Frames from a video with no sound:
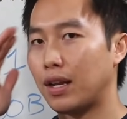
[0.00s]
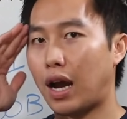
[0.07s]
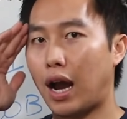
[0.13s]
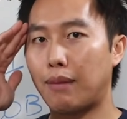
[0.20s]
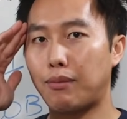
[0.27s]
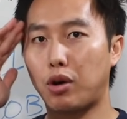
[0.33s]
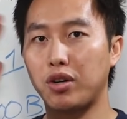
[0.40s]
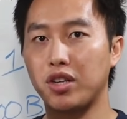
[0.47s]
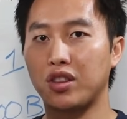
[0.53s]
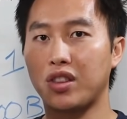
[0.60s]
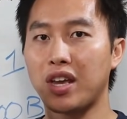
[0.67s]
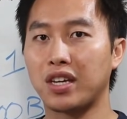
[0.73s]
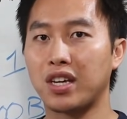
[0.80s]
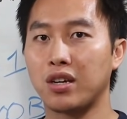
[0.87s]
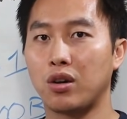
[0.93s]
I'm already
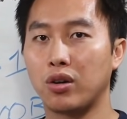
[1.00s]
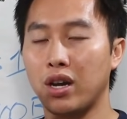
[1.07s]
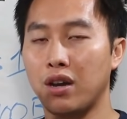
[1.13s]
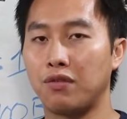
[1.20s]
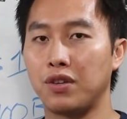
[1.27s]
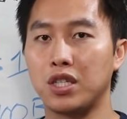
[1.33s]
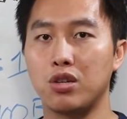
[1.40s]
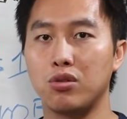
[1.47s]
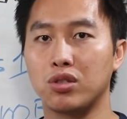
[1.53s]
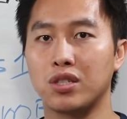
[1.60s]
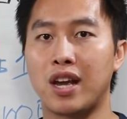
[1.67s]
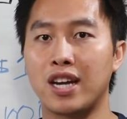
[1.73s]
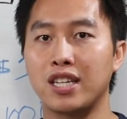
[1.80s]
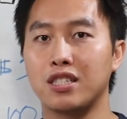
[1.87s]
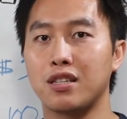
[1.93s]
thinking, okay, V2 is
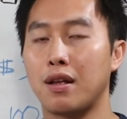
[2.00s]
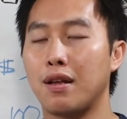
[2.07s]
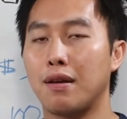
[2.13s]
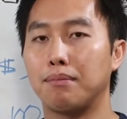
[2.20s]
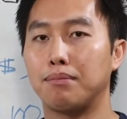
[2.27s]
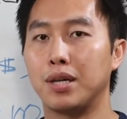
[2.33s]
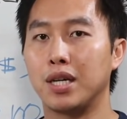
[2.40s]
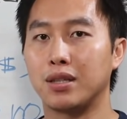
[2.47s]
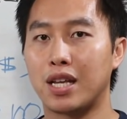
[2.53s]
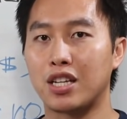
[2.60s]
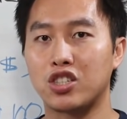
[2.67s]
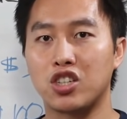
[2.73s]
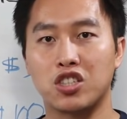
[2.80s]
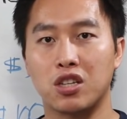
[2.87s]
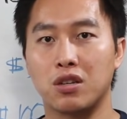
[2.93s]
nice, but that's
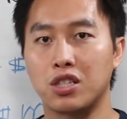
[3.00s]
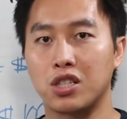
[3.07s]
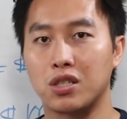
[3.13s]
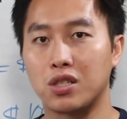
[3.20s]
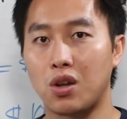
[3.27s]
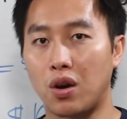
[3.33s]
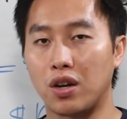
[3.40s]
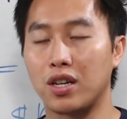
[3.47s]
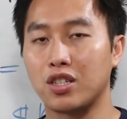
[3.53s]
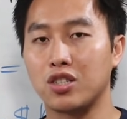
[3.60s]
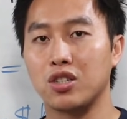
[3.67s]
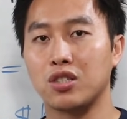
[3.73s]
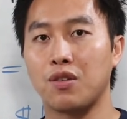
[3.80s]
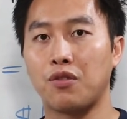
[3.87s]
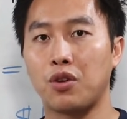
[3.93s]
just a start. That's
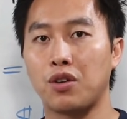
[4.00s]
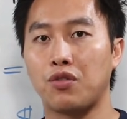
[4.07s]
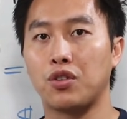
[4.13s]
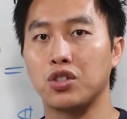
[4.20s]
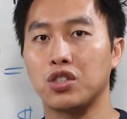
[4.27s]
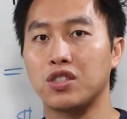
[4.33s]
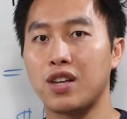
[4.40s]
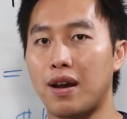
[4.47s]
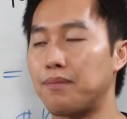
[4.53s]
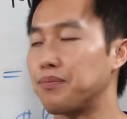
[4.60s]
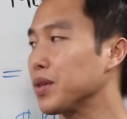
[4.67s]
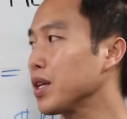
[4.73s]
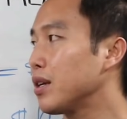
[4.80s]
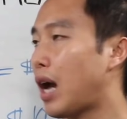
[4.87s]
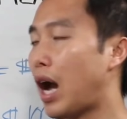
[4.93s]
just the very first step.
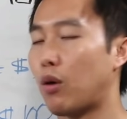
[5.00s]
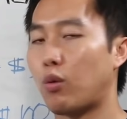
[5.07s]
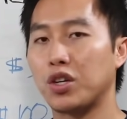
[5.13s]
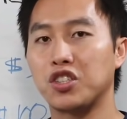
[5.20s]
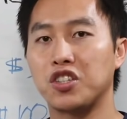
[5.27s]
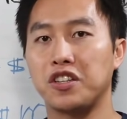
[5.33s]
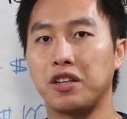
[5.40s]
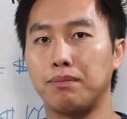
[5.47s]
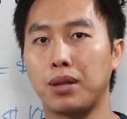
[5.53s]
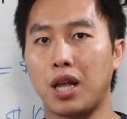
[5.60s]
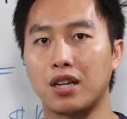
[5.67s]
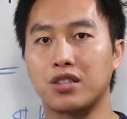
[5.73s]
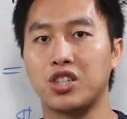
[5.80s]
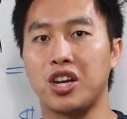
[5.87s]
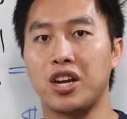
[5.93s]
I want to see the
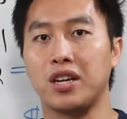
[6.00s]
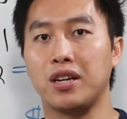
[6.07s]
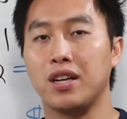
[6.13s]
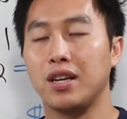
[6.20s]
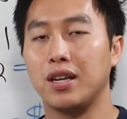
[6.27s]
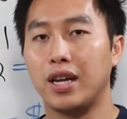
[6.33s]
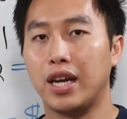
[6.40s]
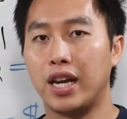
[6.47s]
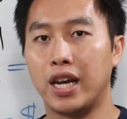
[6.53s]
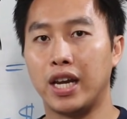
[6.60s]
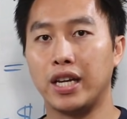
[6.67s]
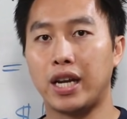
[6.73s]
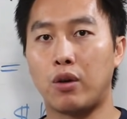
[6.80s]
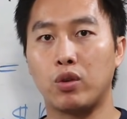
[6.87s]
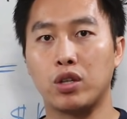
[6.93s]
blockchain and
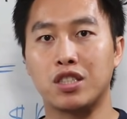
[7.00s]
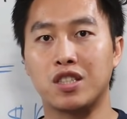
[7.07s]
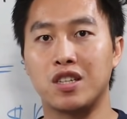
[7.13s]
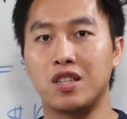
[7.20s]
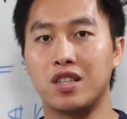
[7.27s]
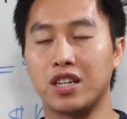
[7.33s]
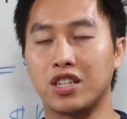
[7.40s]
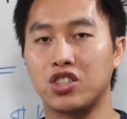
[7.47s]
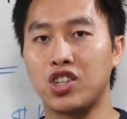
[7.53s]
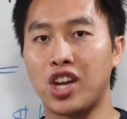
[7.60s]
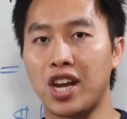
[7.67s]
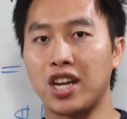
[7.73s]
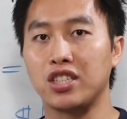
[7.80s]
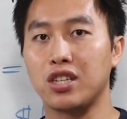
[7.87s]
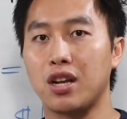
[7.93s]
I want to see the
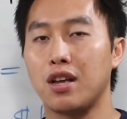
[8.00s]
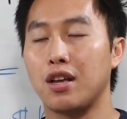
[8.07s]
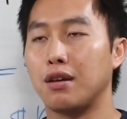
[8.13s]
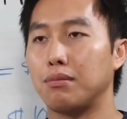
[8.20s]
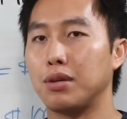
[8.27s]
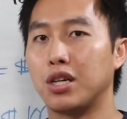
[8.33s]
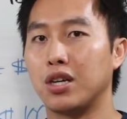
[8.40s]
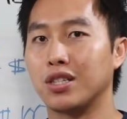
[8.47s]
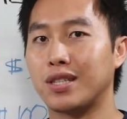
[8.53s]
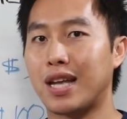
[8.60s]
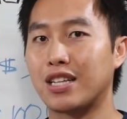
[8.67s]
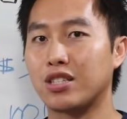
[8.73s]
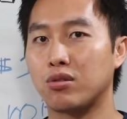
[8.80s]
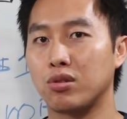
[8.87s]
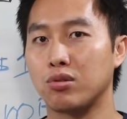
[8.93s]
exchange because
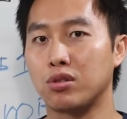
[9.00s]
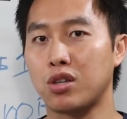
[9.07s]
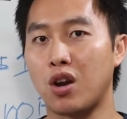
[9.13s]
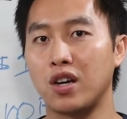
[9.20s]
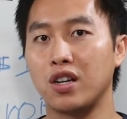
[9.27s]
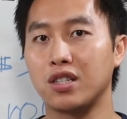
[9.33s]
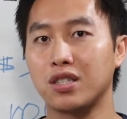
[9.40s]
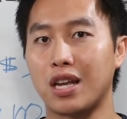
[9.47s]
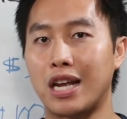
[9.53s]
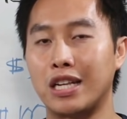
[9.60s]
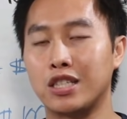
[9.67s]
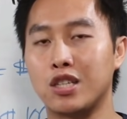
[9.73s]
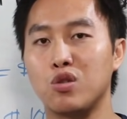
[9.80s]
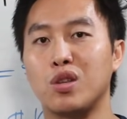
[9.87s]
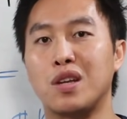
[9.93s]
that's going to turn us
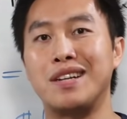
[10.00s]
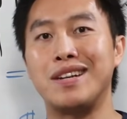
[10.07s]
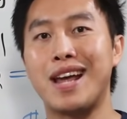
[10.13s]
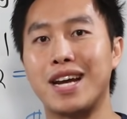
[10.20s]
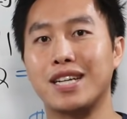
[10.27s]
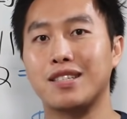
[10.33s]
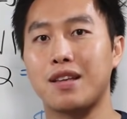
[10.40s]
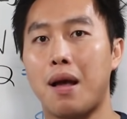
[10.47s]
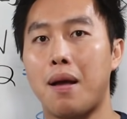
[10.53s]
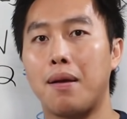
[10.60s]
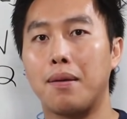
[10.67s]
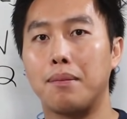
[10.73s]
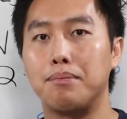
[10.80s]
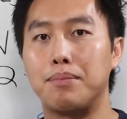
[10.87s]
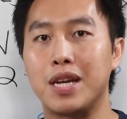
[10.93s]
into the next
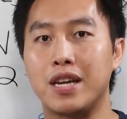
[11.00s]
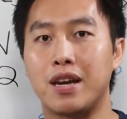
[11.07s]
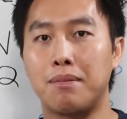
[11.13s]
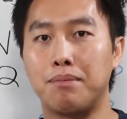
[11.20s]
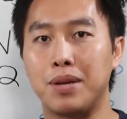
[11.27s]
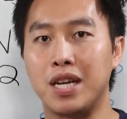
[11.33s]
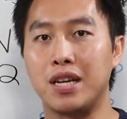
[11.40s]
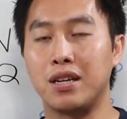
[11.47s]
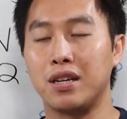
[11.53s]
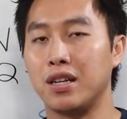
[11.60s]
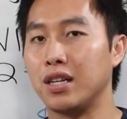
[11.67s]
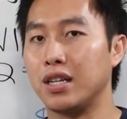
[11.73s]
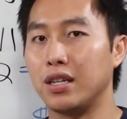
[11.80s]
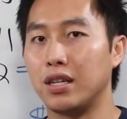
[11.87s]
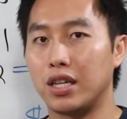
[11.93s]
BNB.
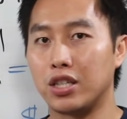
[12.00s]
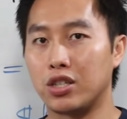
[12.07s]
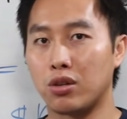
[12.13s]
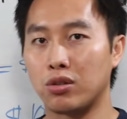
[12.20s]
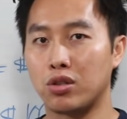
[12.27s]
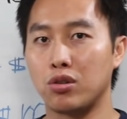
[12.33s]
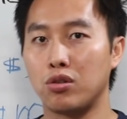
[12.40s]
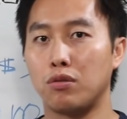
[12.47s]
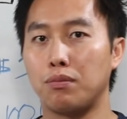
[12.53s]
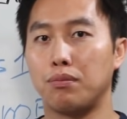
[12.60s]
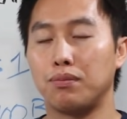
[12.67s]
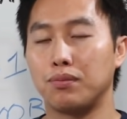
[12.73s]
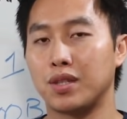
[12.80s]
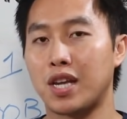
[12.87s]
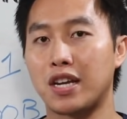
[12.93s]
It's going to
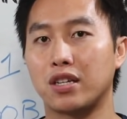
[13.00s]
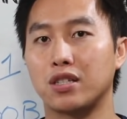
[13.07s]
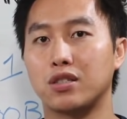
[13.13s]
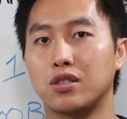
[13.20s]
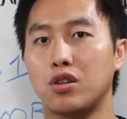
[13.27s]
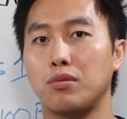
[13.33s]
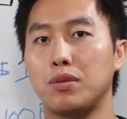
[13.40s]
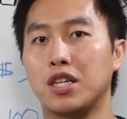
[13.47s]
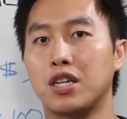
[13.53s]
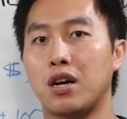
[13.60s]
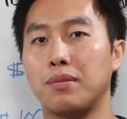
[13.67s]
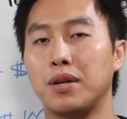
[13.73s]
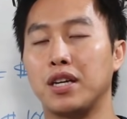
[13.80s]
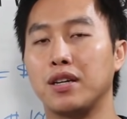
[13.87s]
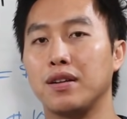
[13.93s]
take us to
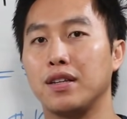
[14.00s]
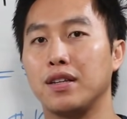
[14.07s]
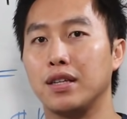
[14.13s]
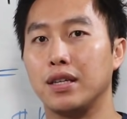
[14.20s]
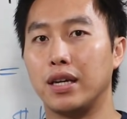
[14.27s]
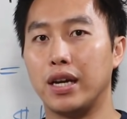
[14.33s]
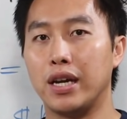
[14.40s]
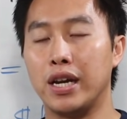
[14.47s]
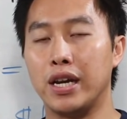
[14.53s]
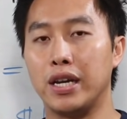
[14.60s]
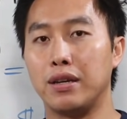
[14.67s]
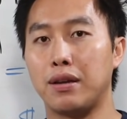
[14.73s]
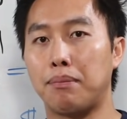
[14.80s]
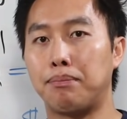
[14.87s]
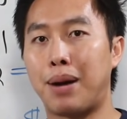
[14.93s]
becoming
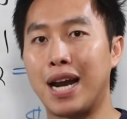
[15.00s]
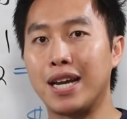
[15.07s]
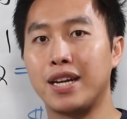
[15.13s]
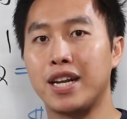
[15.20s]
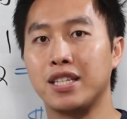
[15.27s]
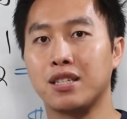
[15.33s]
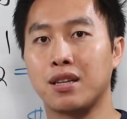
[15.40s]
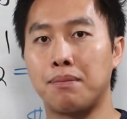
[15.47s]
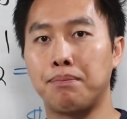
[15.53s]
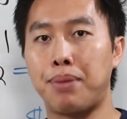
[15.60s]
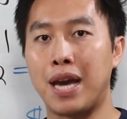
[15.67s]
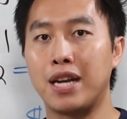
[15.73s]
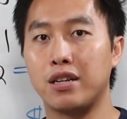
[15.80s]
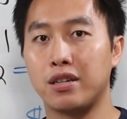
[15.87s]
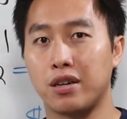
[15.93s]
a Binance
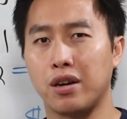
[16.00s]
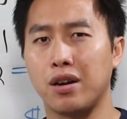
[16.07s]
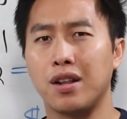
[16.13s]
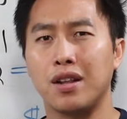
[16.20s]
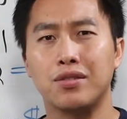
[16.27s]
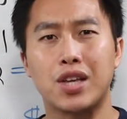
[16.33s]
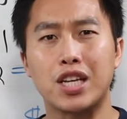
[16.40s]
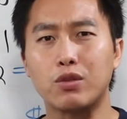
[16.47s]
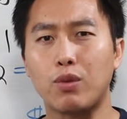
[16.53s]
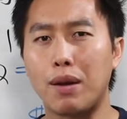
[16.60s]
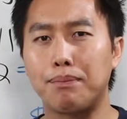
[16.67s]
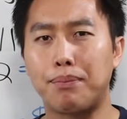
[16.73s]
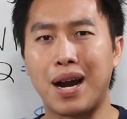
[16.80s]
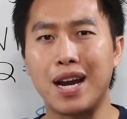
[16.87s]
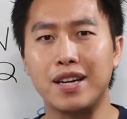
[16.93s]
competitor. That's why
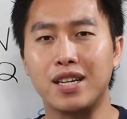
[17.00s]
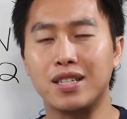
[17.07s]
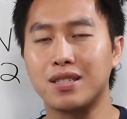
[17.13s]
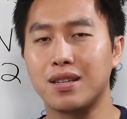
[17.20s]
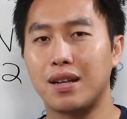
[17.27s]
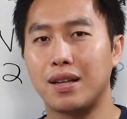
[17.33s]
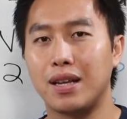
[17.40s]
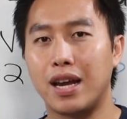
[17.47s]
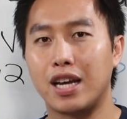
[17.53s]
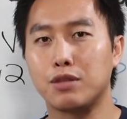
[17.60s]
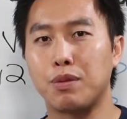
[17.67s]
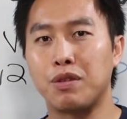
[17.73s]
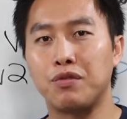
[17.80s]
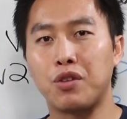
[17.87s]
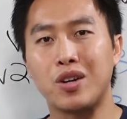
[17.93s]
Binance has
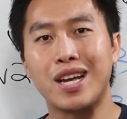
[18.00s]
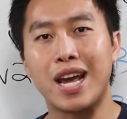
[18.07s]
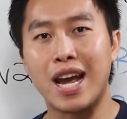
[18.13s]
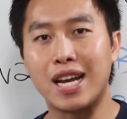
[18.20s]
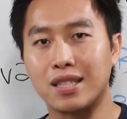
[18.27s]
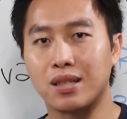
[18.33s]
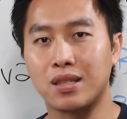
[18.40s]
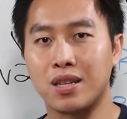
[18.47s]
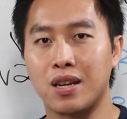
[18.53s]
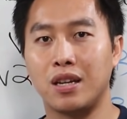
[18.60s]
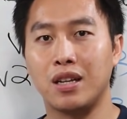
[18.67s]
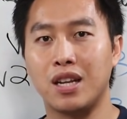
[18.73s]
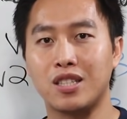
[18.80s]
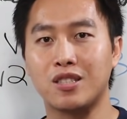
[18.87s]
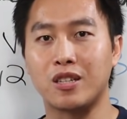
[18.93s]
been very hesitant
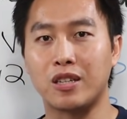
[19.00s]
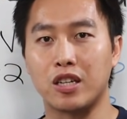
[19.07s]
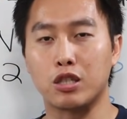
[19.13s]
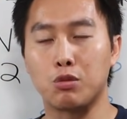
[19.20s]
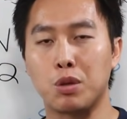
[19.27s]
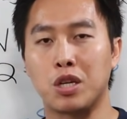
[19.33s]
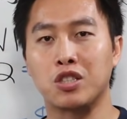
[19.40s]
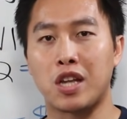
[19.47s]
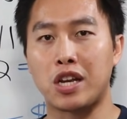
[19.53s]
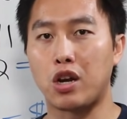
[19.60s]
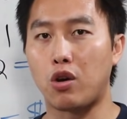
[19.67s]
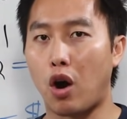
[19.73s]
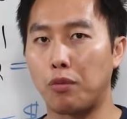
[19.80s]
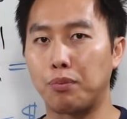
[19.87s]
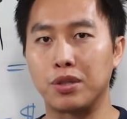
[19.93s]
listing us because they know
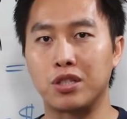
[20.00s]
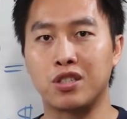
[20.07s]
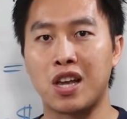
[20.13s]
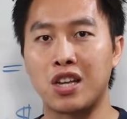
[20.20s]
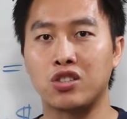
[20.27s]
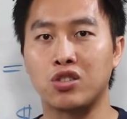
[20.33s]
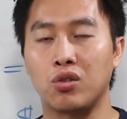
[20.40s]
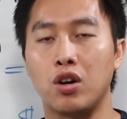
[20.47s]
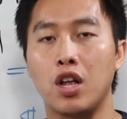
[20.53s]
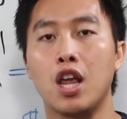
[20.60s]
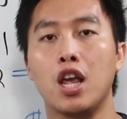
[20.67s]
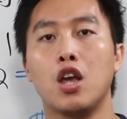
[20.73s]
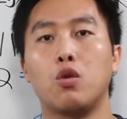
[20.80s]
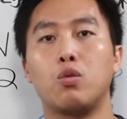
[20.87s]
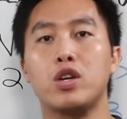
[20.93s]
our potential.
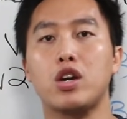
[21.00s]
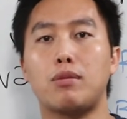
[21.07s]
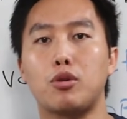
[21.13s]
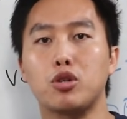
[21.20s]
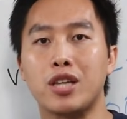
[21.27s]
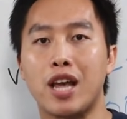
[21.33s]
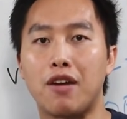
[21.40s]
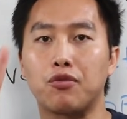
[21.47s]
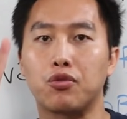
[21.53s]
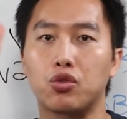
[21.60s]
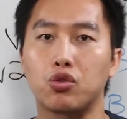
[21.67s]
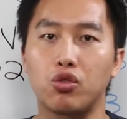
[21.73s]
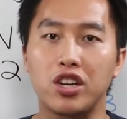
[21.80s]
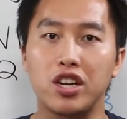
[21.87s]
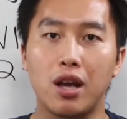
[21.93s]
We almost have
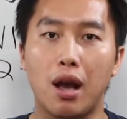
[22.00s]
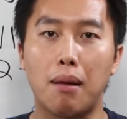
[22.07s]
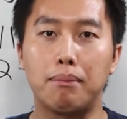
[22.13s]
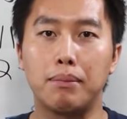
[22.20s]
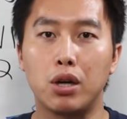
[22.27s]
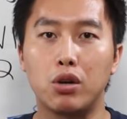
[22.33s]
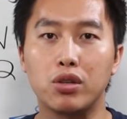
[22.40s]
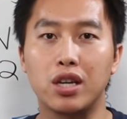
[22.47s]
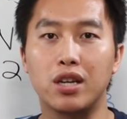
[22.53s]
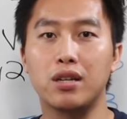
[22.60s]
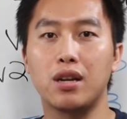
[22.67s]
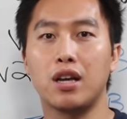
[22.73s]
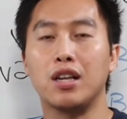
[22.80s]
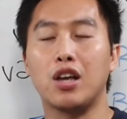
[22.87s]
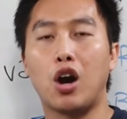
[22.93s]
3 million
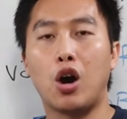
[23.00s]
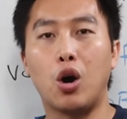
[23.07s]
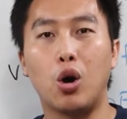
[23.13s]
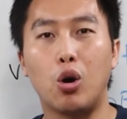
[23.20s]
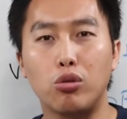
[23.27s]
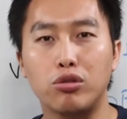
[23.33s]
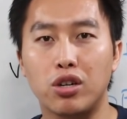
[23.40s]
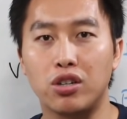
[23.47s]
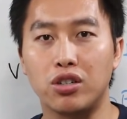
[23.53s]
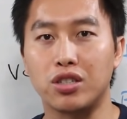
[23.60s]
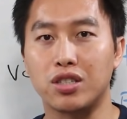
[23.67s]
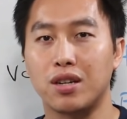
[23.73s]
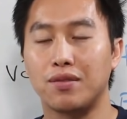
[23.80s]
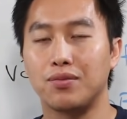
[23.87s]
holders.